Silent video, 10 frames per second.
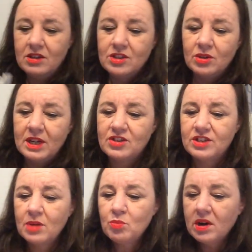So that's
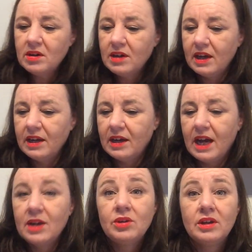that one, and
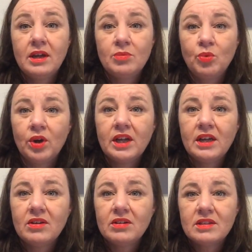I am
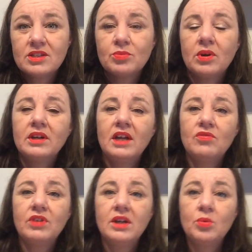working on this one
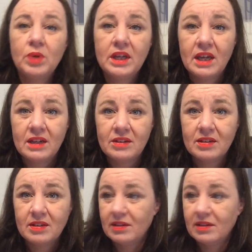every weekend,